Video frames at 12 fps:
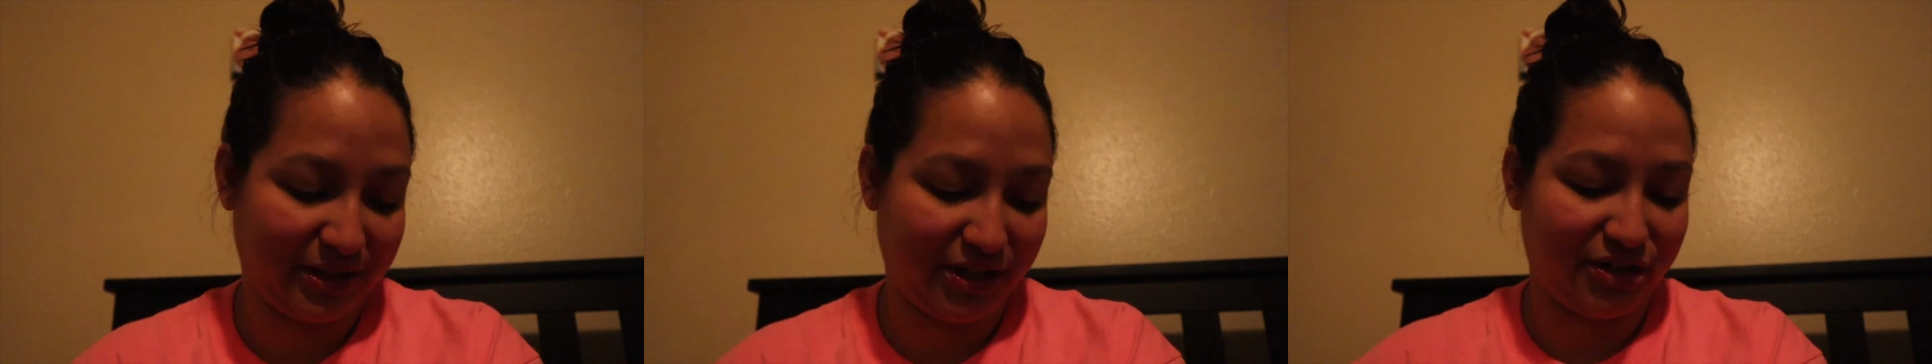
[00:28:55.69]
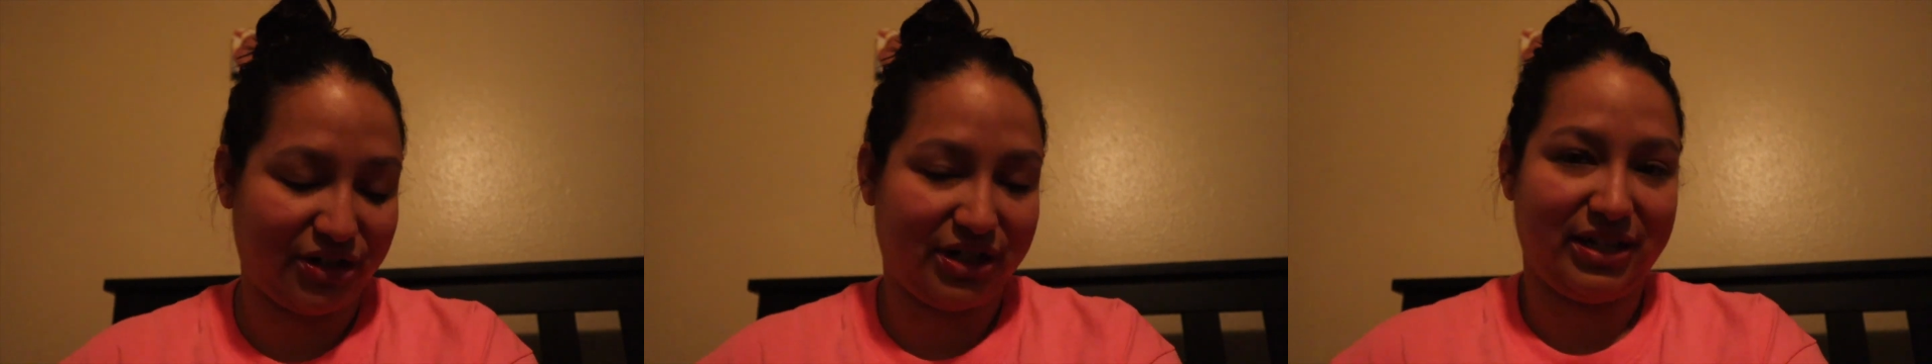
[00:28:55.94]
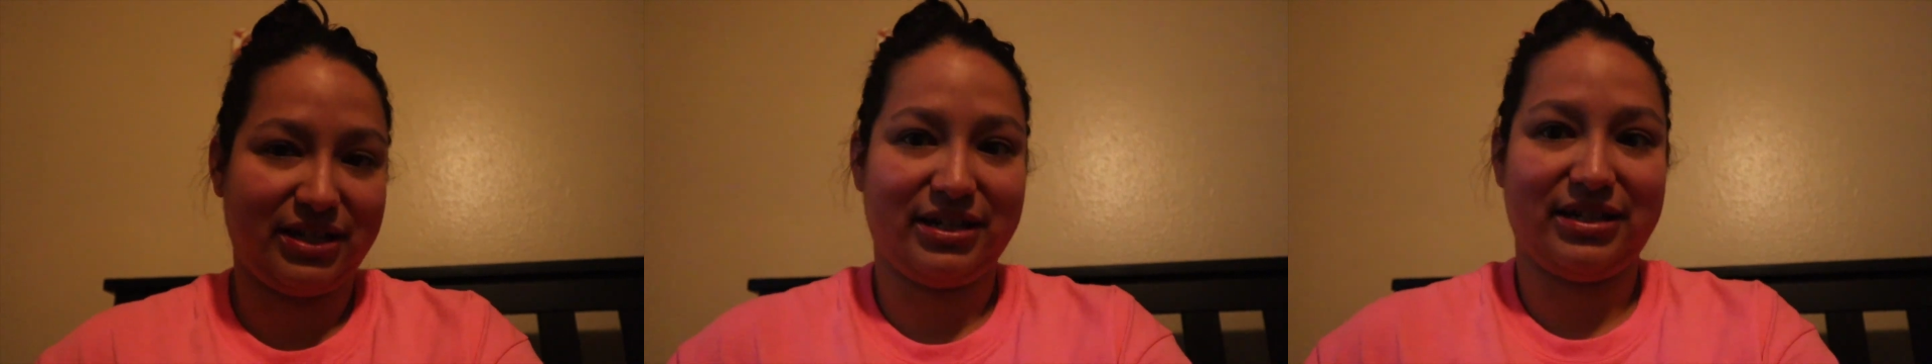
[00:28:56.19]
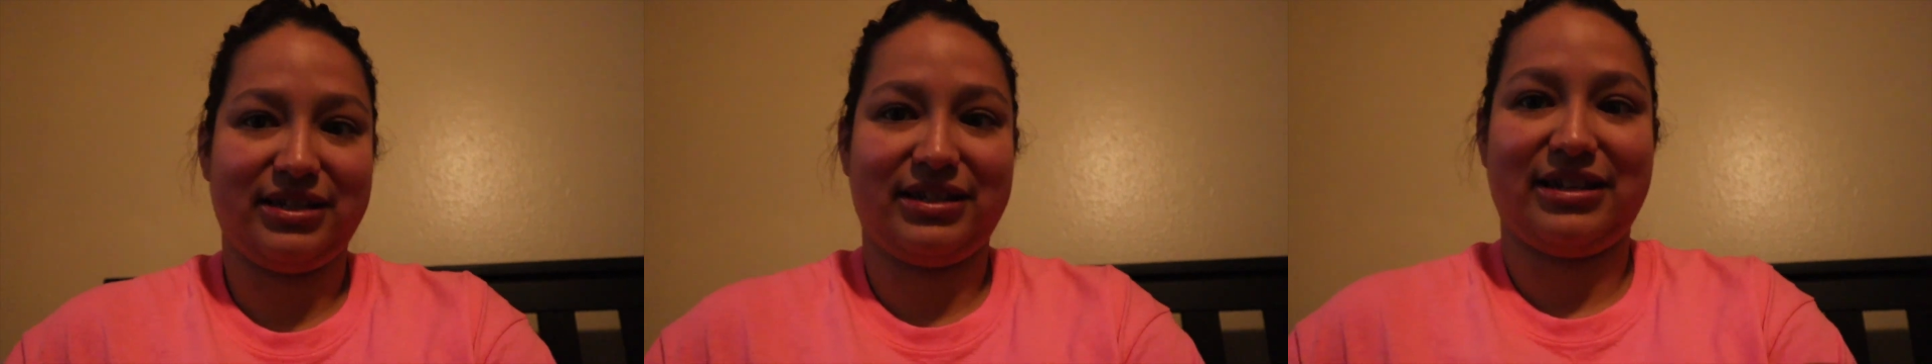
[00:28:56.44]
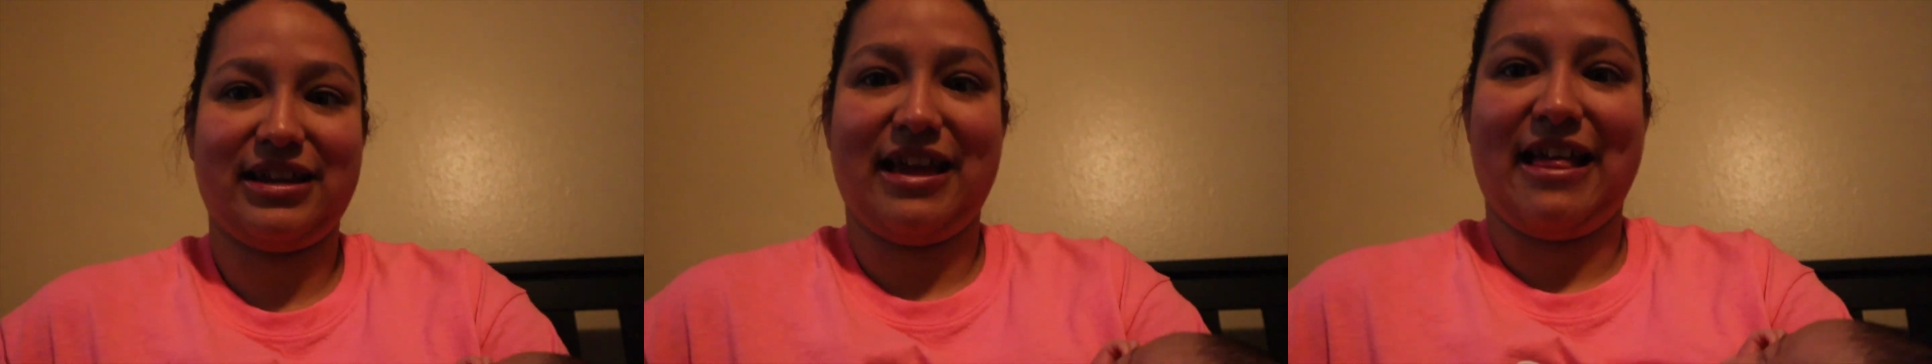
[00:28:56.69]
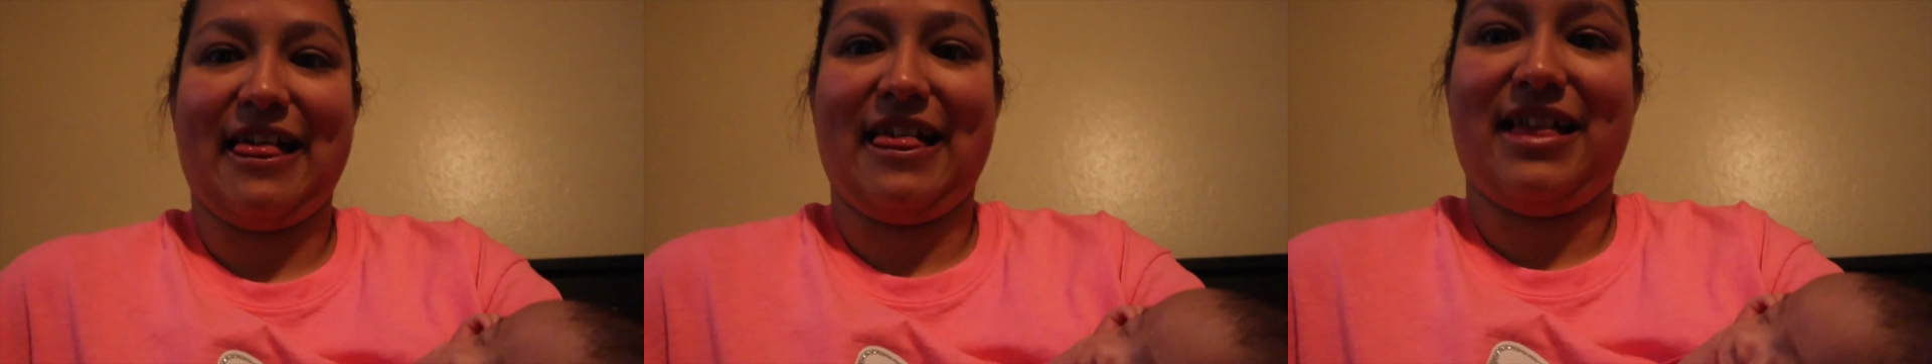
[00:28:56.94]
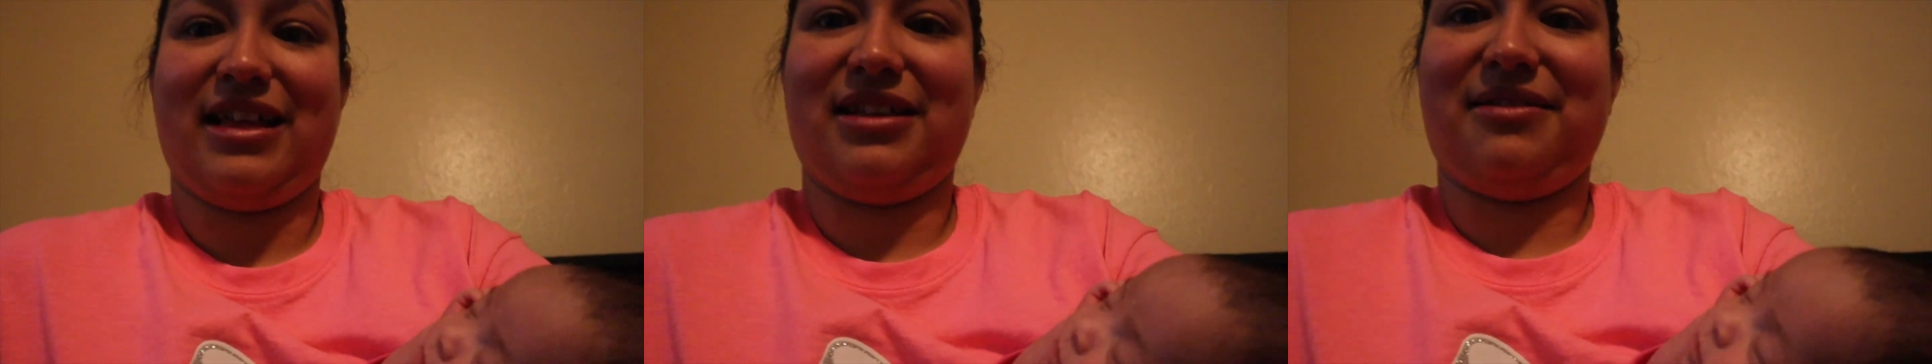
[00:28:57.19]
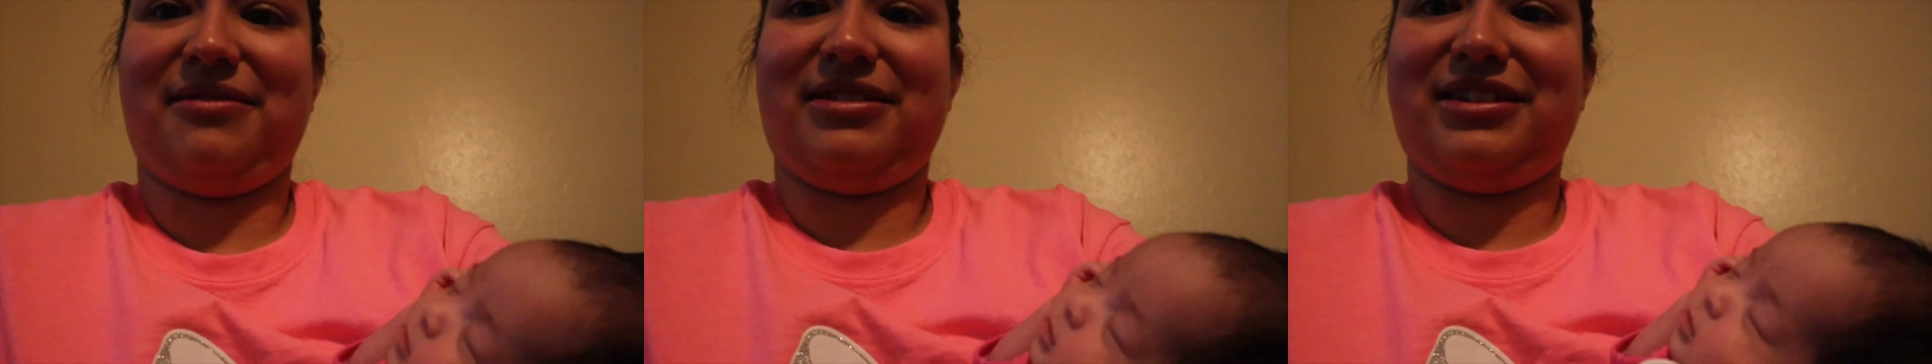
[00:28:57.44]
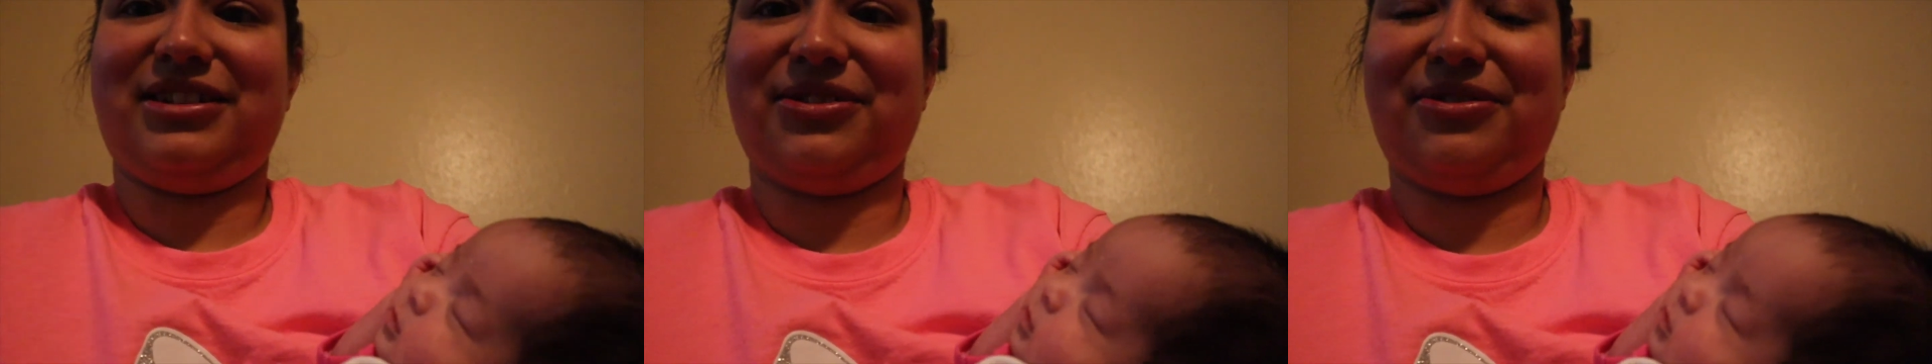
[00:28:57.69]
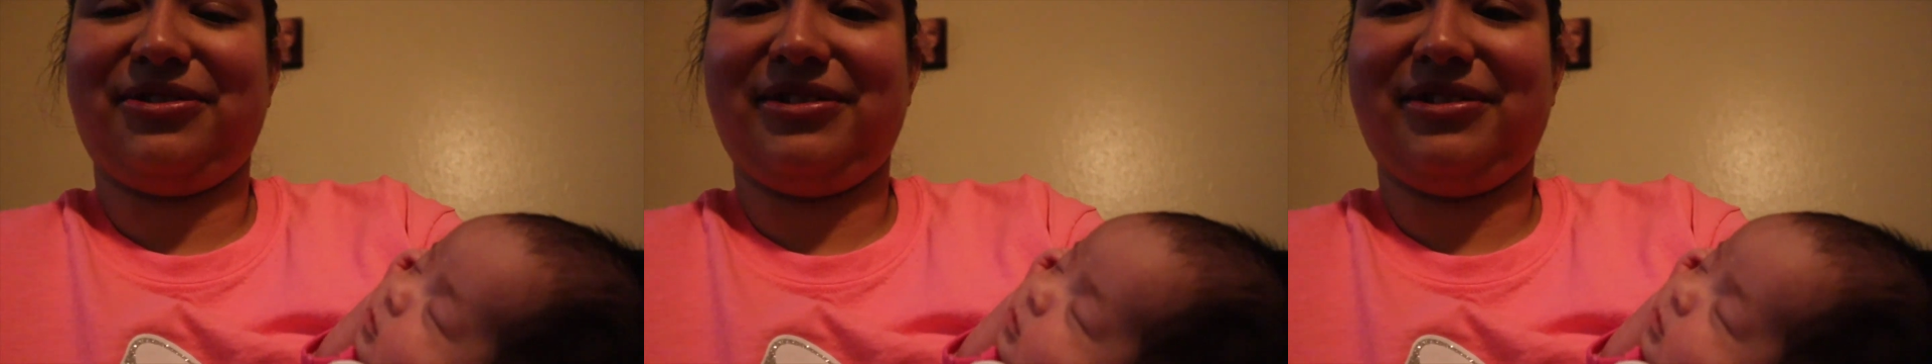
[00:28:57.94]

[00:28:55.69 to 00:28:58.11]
Here she is. Show.